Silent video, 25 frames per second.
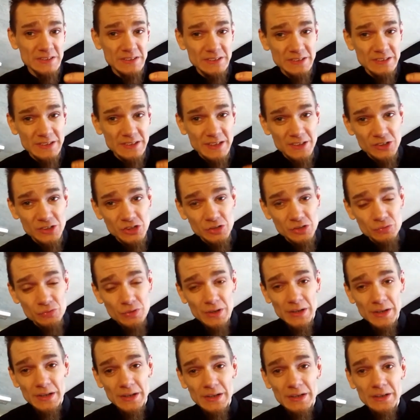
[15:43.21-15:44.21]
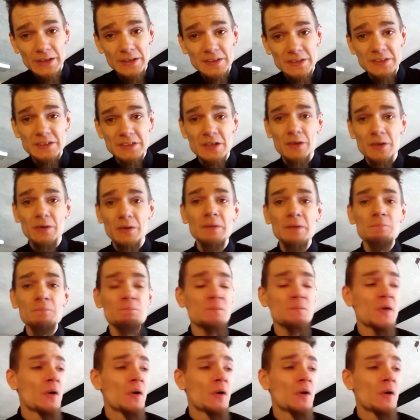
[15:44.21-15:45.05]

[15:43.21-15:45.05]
its energy really slowly.